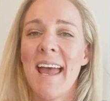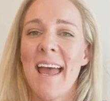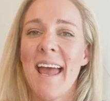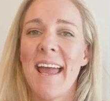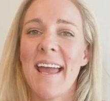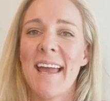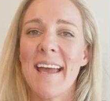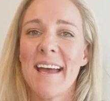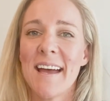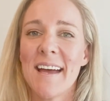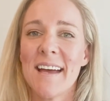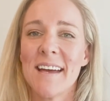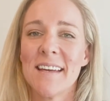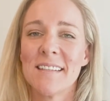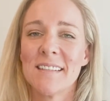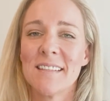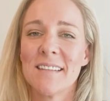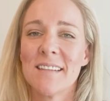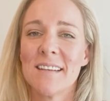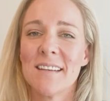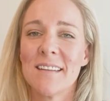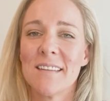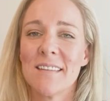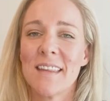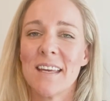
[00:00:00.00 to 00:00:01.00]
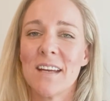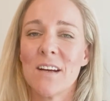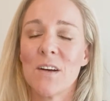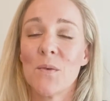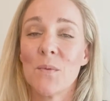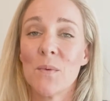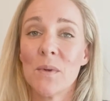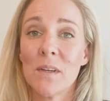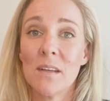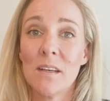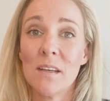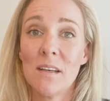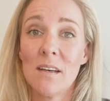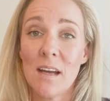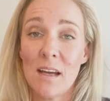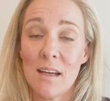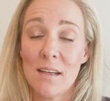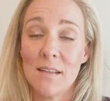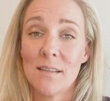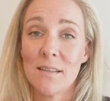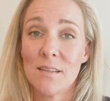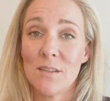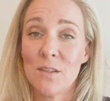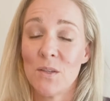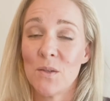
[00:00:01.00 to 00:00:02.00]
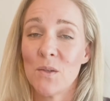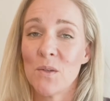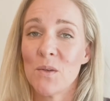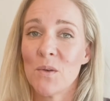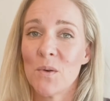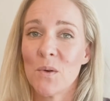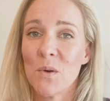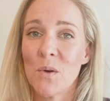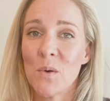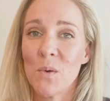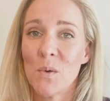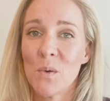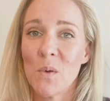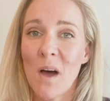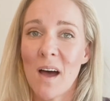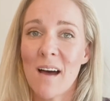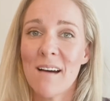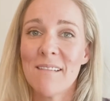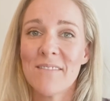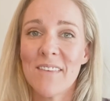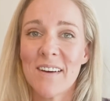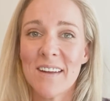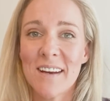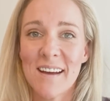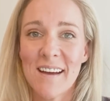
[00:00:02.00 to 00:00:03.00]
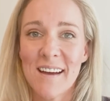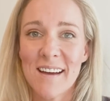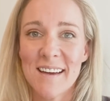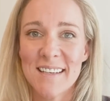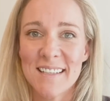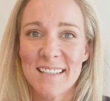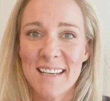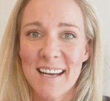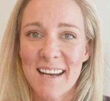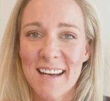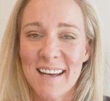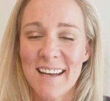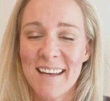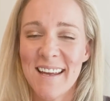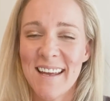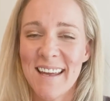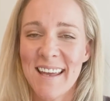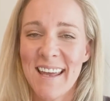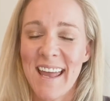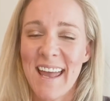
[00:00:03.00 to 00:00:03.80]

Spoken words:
And they're really nice to cool off on a hot day.